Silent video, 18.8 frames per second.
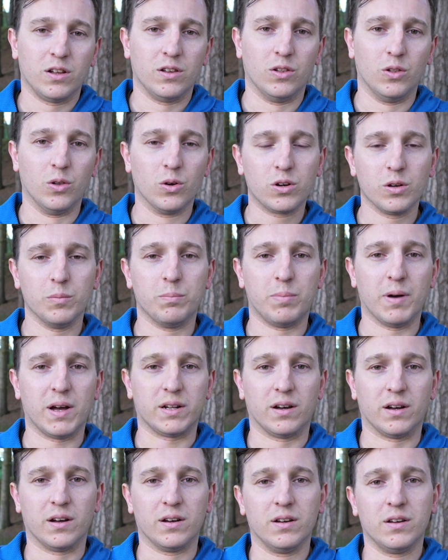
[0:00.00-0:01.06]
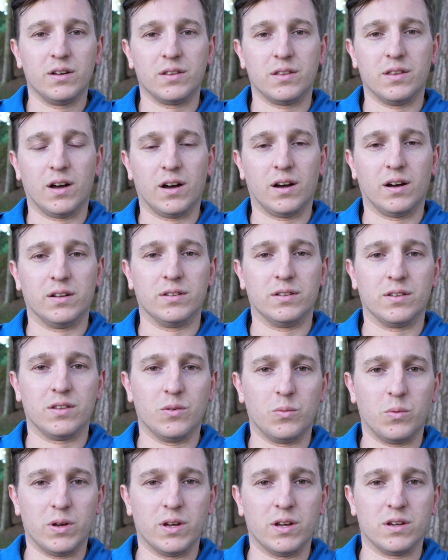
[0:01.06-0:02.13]
looking better than
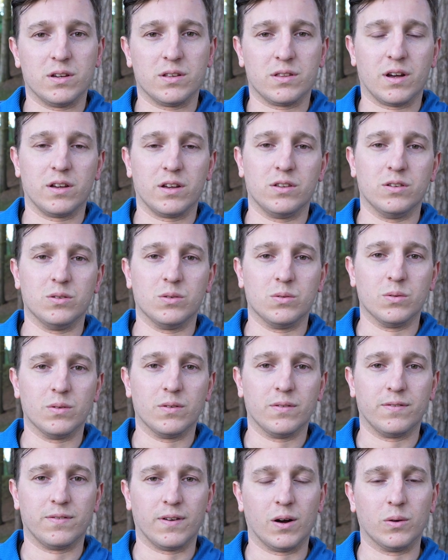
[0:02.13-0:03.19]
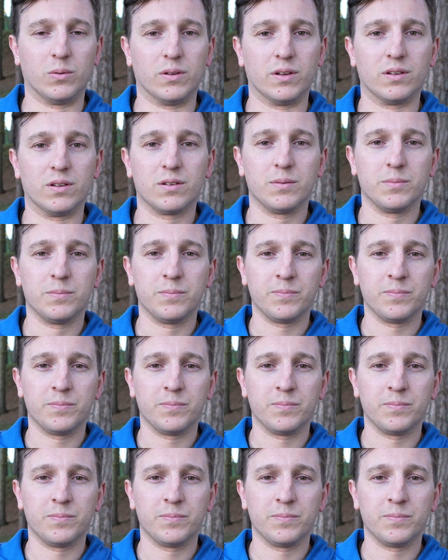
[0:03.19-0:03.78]
the way that you found it.